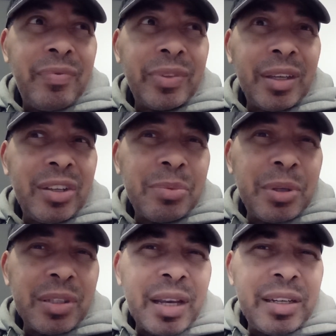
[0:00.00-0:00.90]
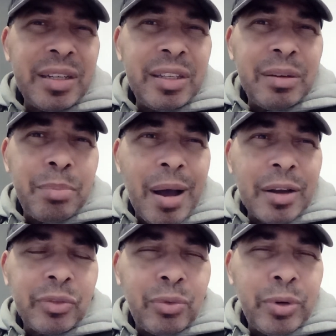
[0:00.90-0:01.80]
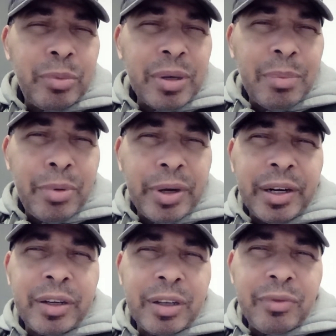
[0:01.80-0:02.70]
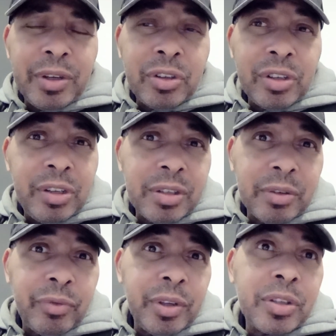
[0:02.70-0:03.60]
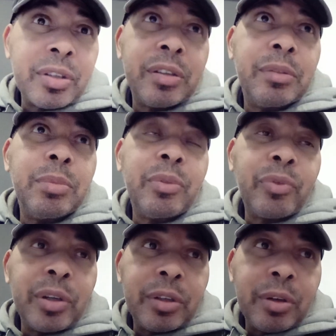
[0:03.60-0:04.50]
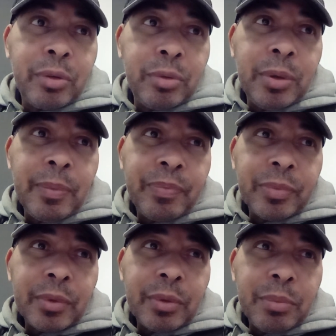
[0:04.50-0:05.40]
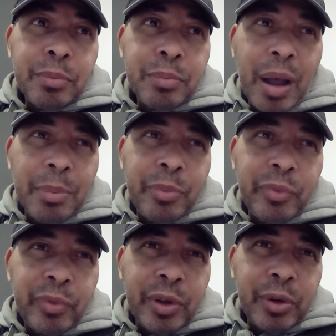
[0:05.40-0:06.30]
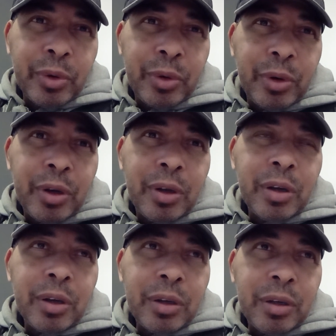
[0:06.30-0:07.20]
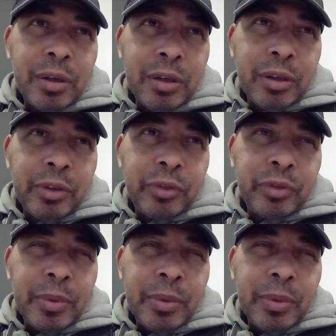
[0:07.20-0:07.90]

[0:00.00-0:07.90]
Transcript: and it's because I didn't get a box for it when I bought it at a convention. It's a Funko Pop figure of